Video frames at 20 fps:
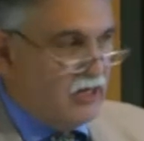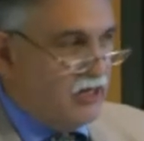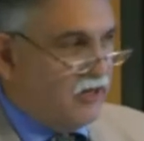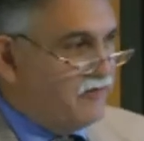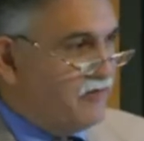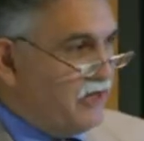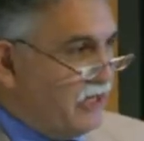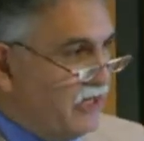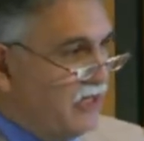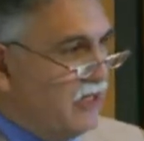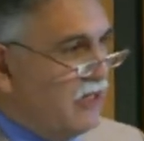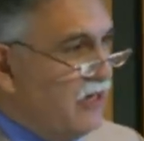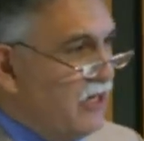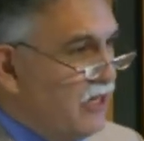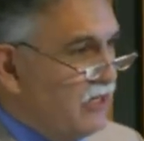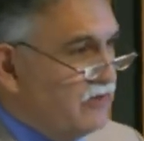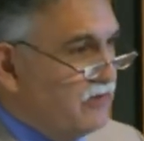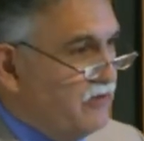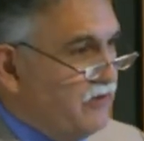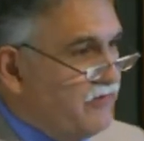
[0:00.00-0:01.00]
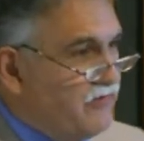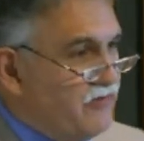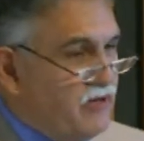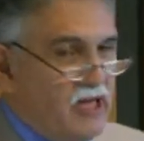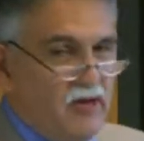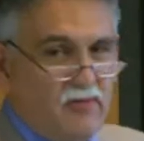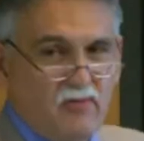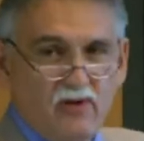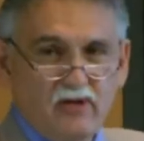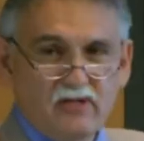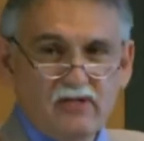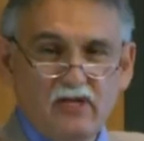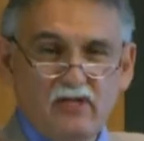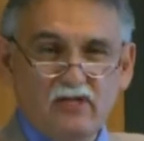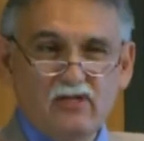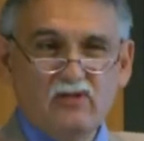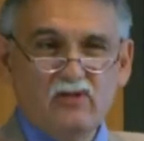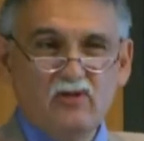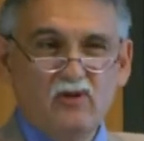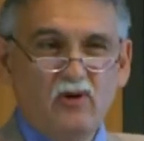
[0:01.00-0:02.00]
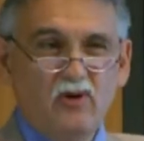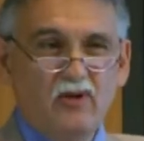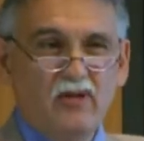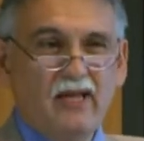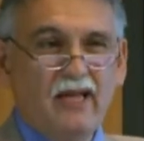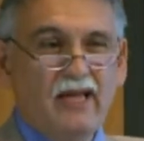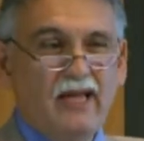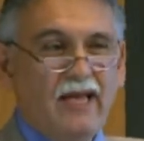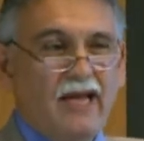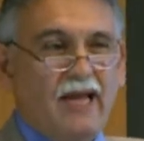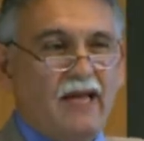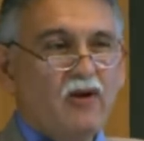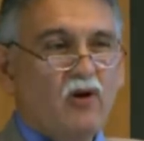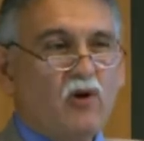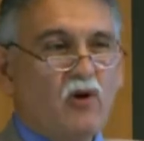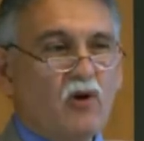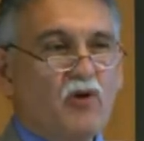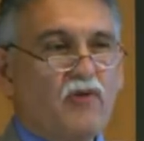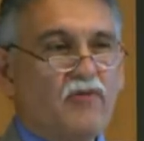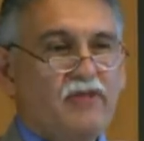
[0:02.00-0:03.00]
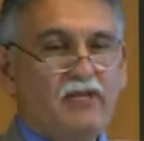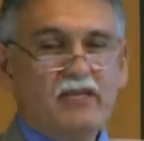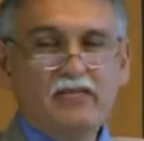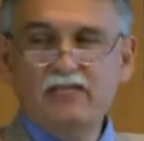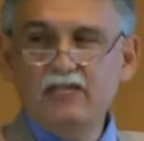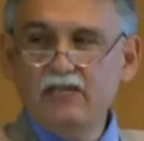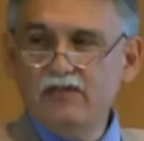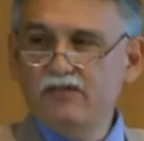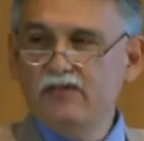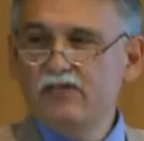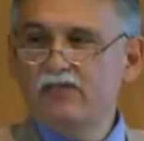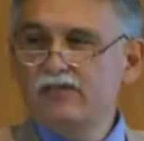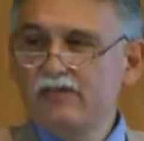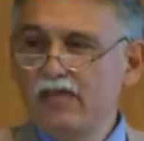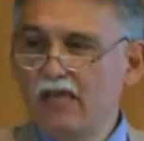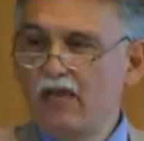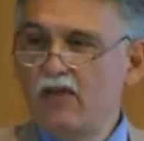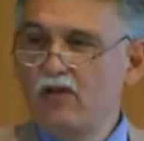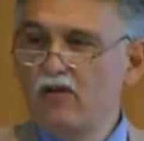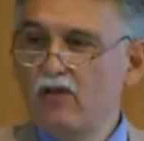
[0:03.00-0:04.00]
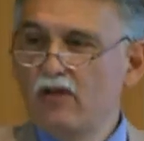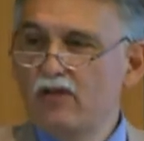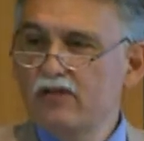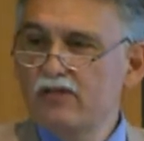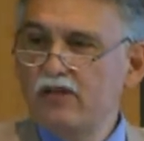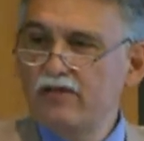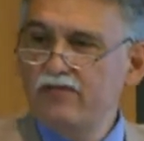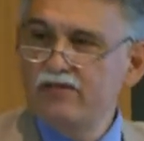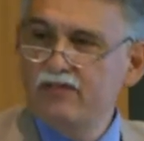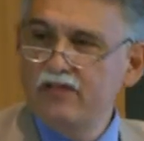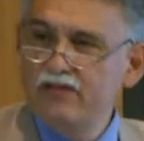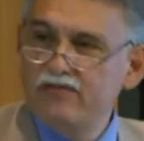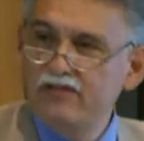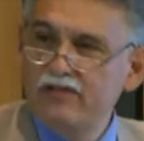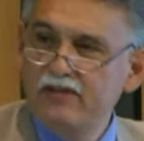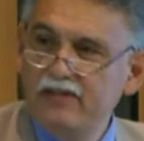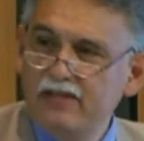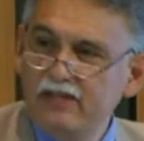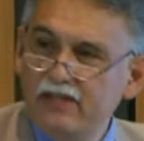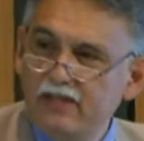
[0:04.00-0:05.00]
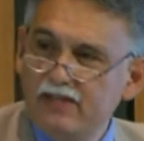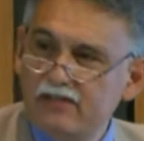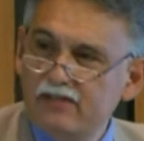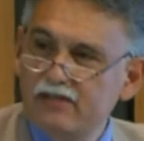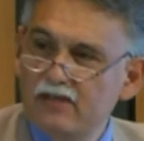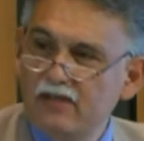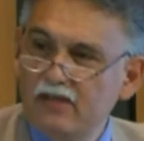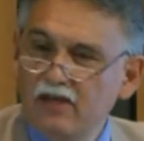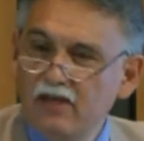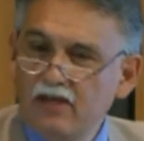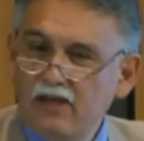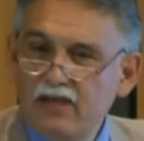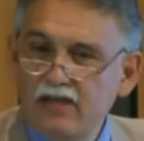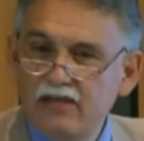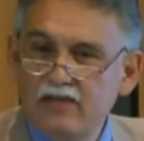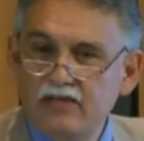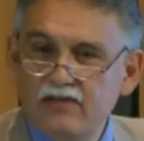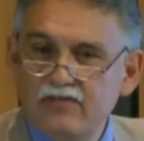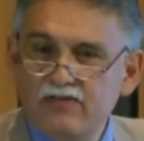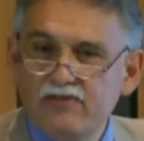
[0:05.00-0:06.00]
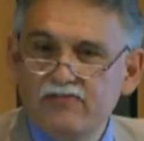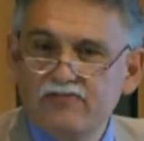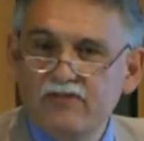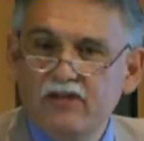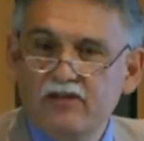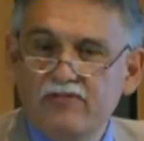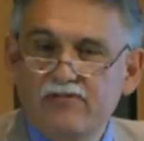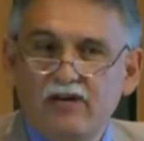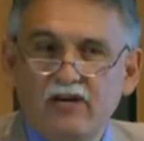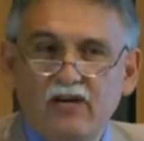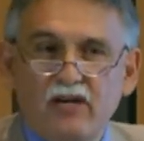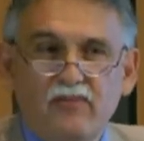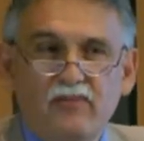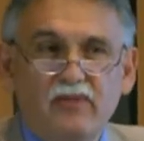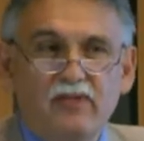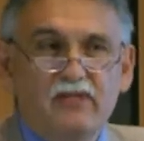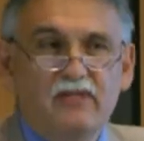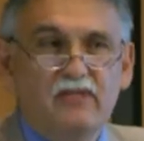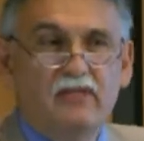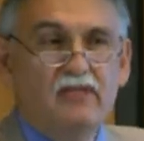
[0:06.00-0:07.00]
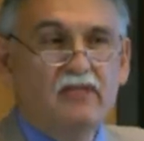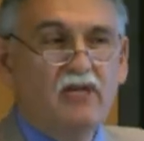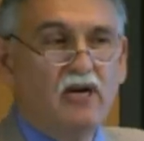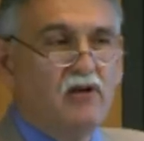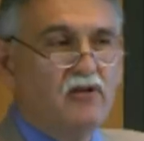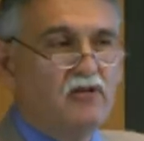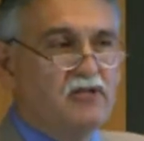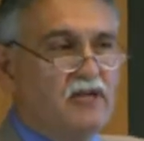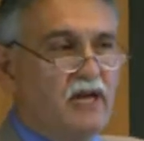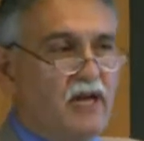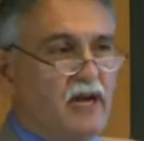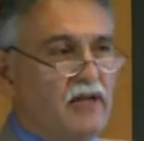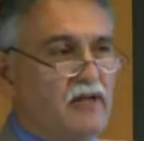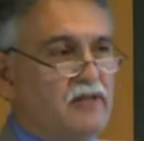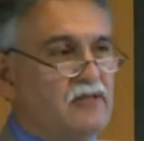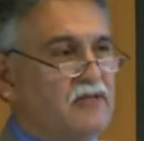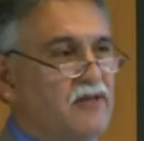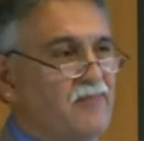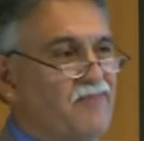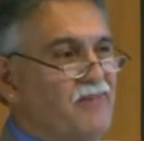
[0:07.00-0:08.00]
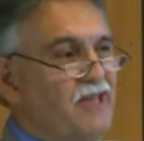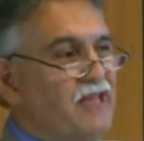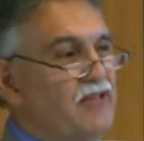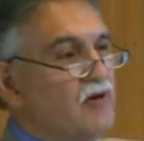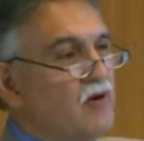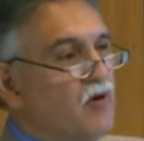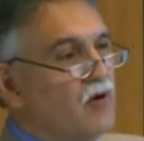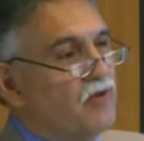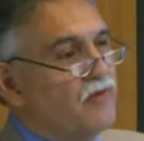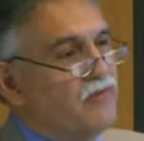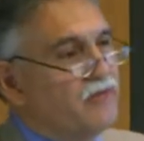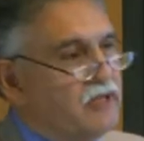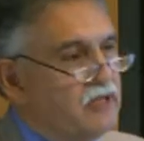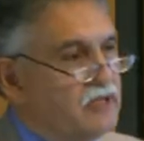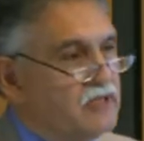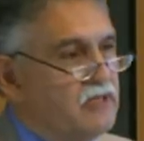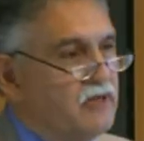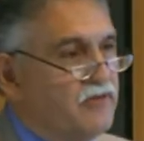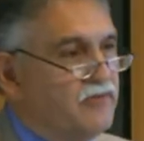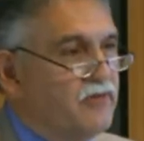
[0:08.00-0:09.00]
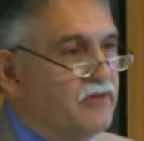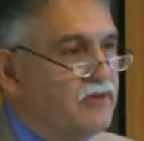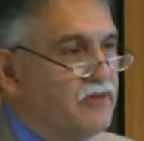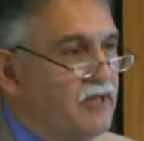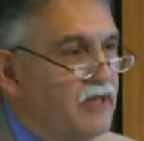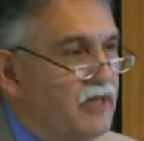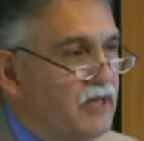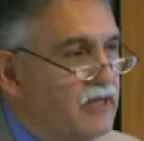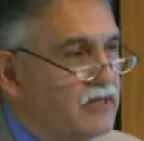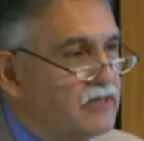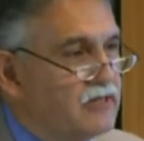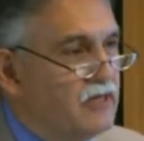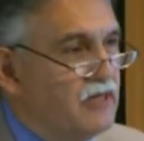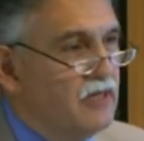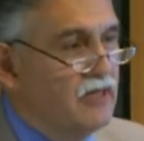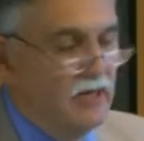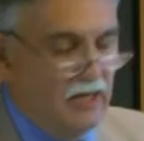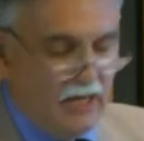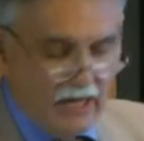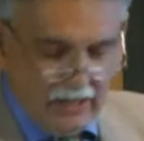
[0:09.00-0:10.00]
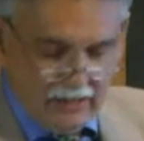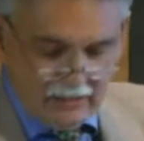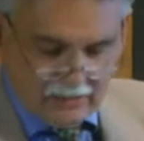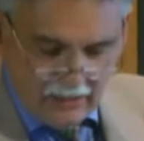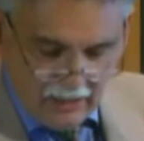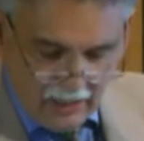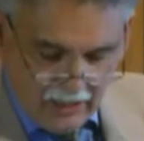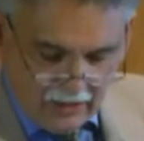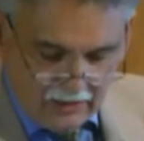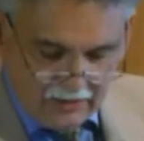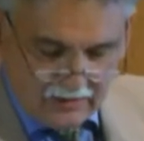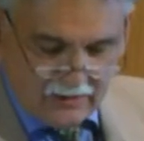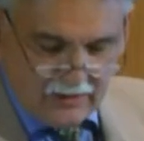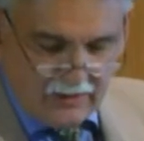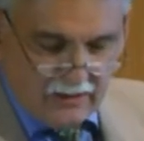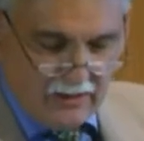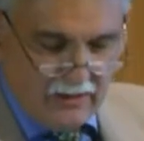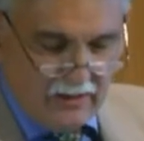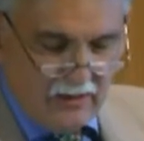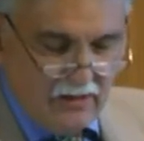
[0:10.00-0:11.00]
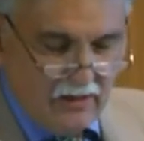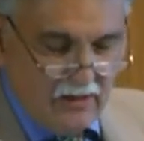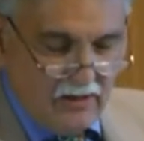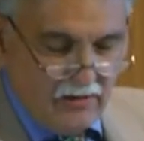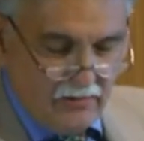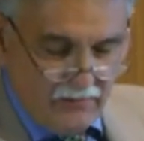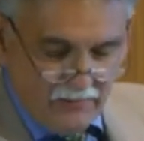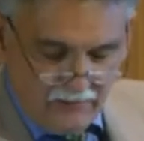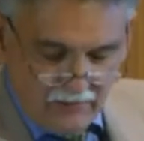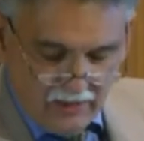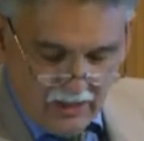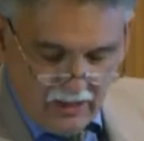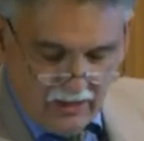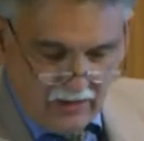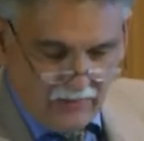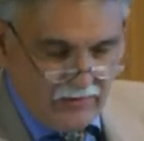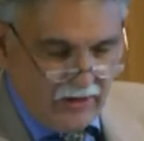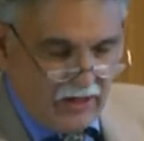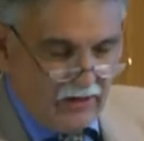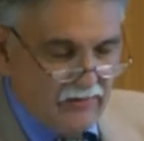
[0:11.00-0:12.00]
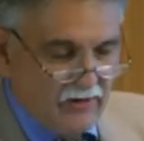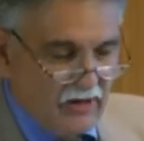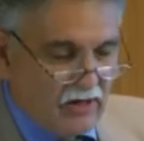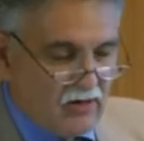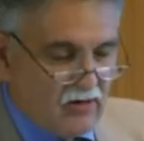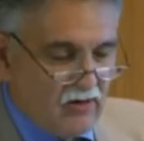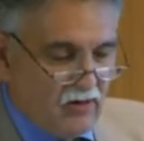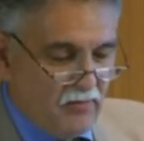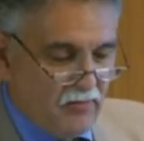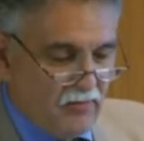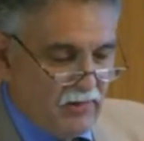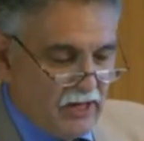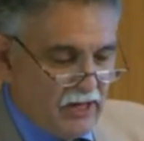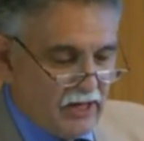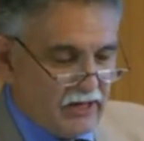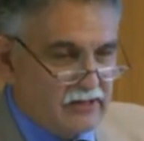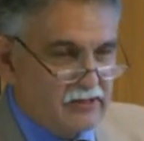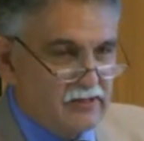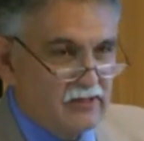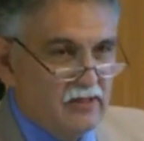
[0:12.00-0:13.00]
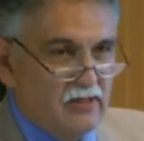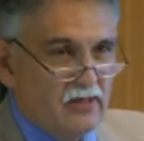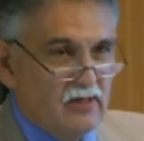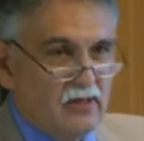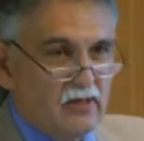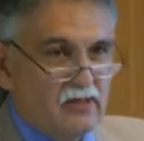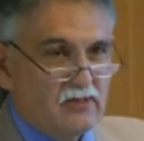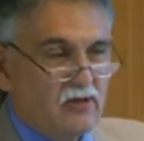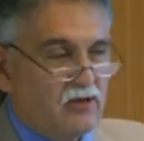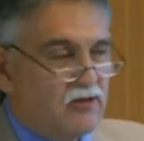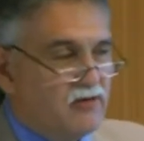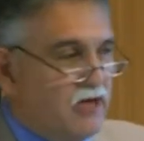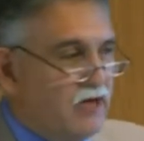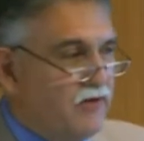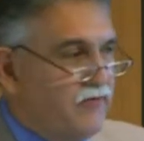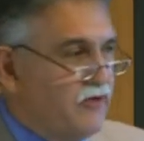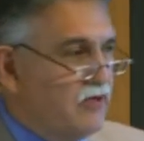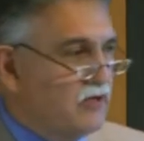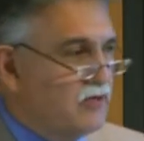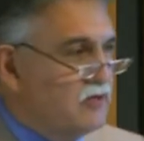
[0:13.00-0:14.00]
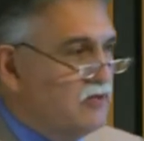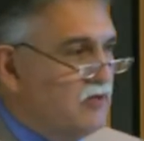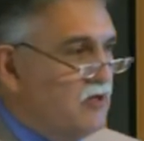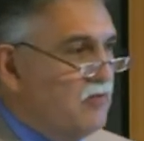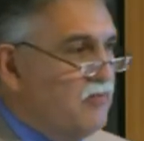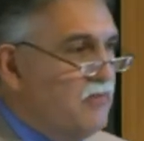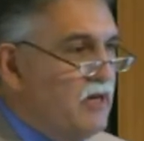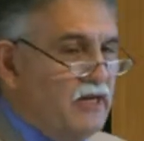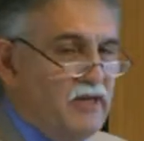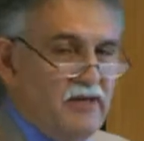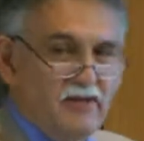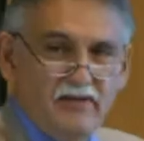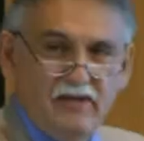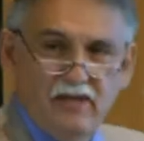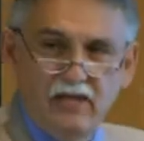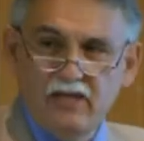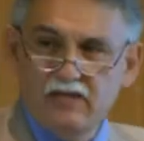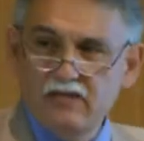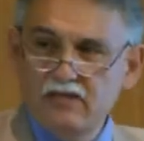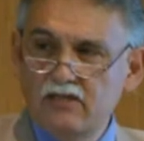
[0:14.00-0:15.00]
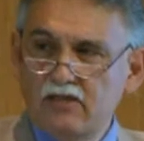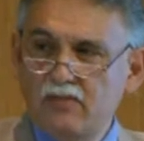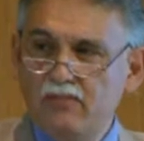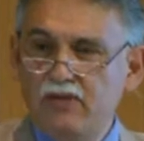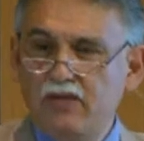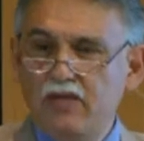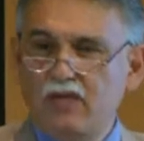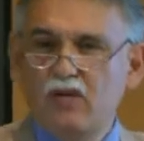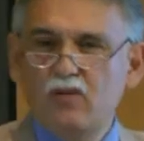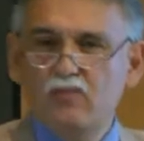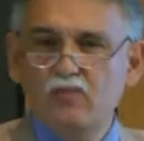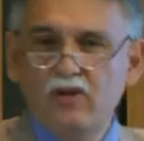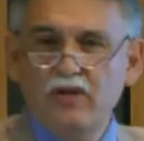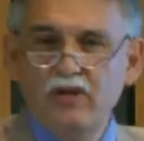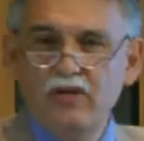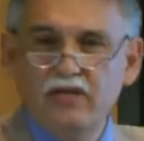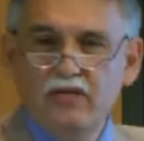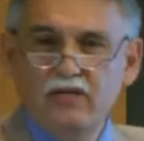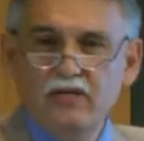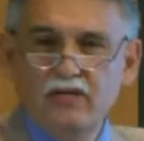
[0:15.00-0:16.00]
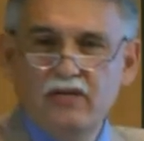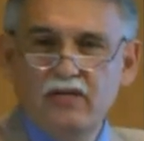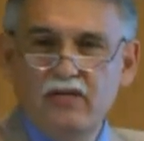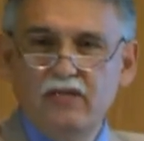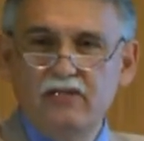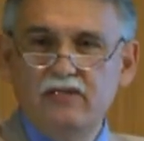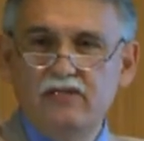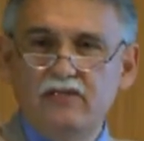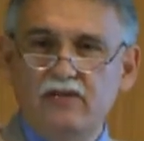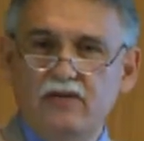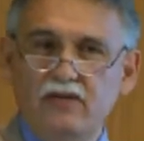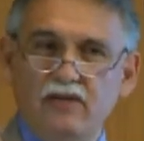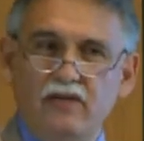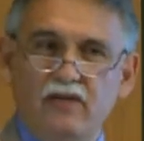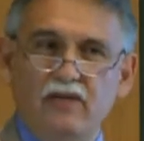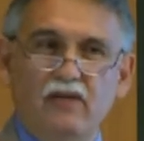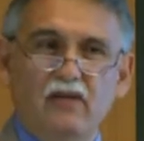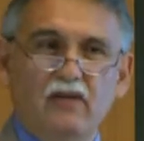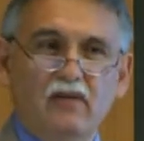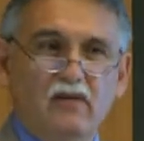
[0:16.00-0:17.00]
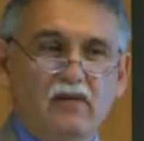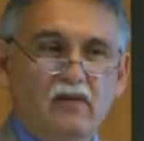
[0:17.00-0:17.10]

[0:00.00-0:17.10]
regulatory frameworks, and so on. And all of these different stakeholders have different needs and different requirements. And it's our challenge to meet all of these different things. And it's actually very, very, very complex. So Cranfield is doing many things, and I pick out one little case study.